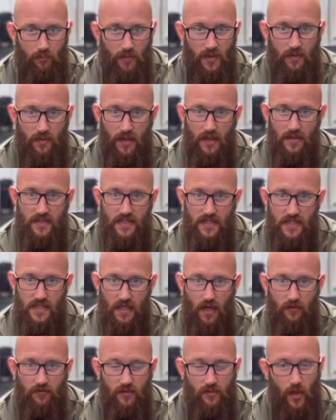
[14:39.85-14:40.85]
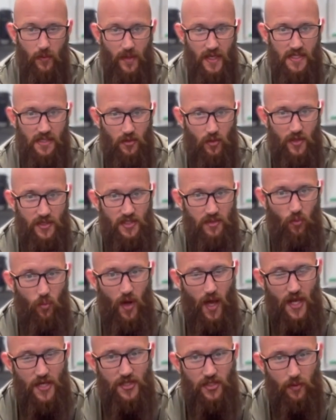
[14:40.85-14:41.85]
be thinking to yourself, you might be asking the question,
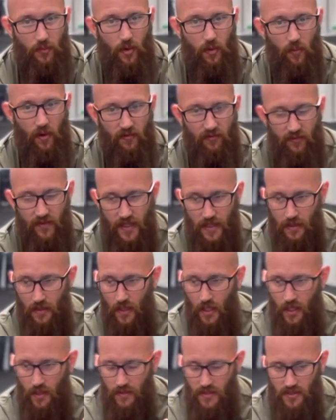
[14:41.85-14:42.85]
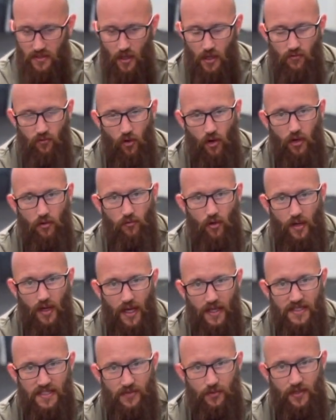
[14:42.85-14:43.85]
where should I put my feet? There's no right or wrong
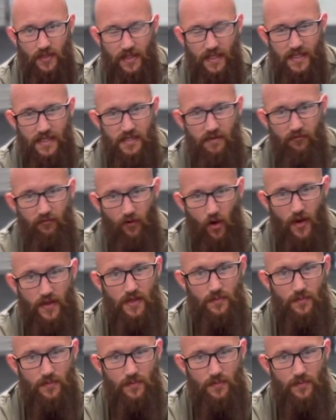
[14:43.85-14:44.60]
answer with this. Find the